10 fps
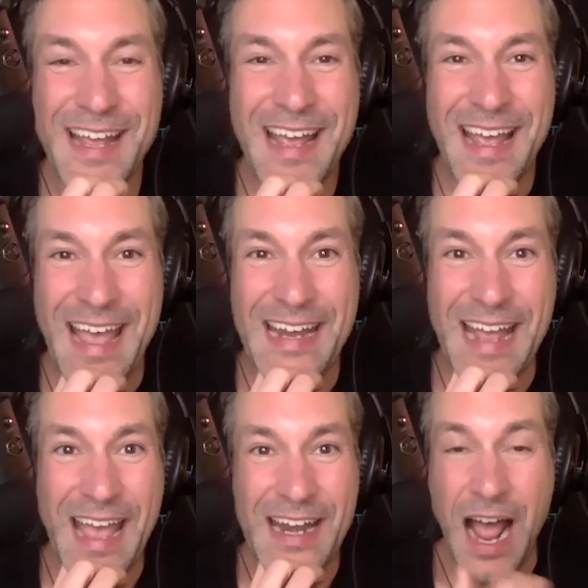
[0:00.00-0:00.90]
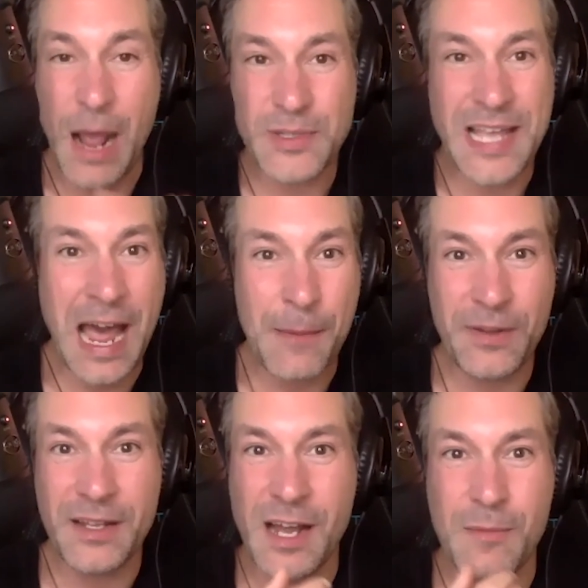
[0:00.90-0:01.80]
And I was
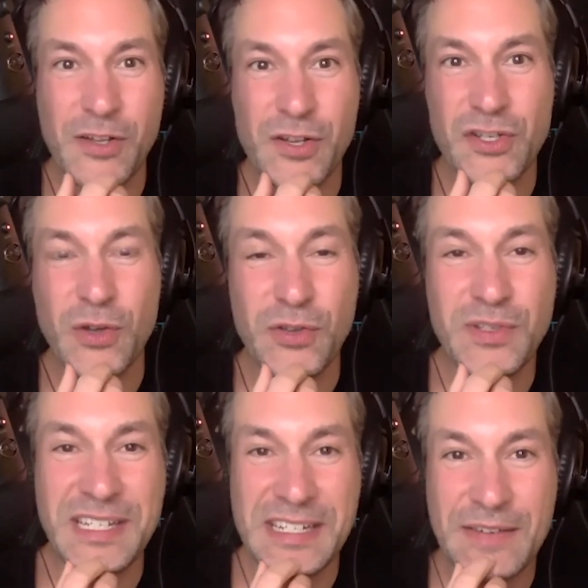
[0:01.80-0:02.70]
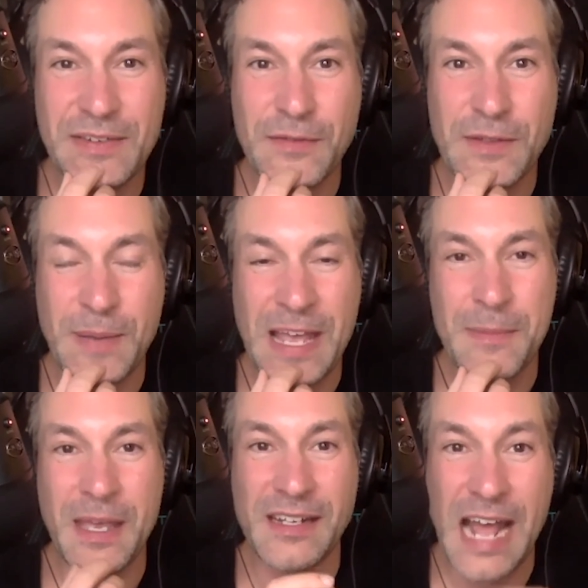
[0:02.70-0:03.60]
happily come on your show and you didn't even have to pay
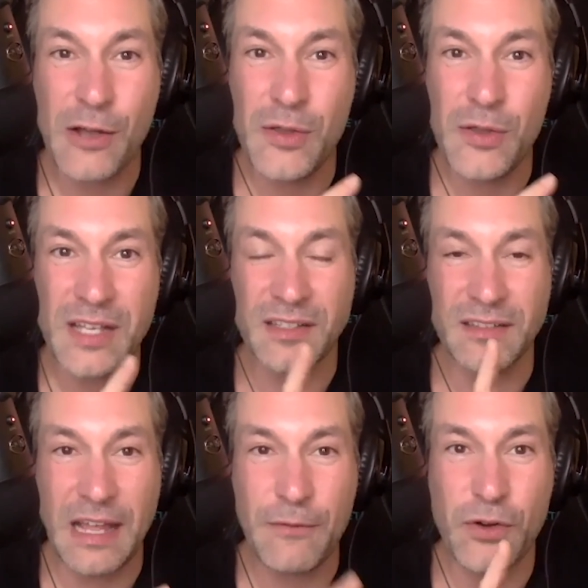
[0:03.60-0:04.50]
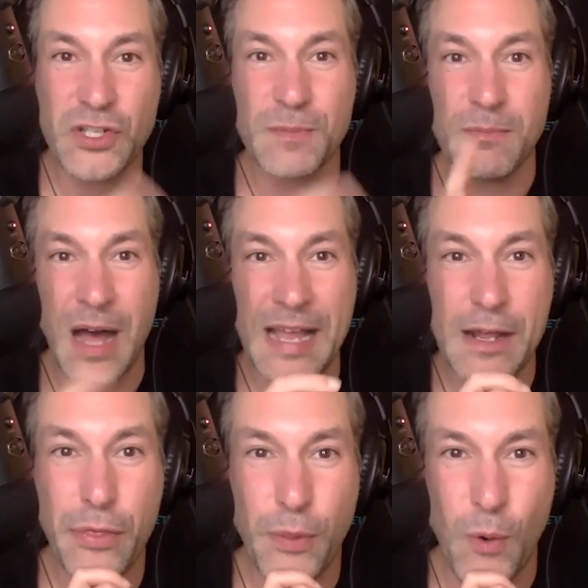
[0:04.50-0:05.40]
me. And now you get to leverage my
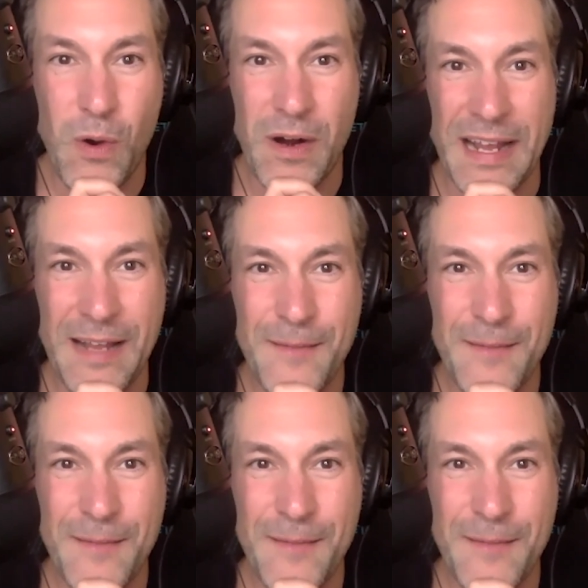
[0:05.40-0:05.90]
authority.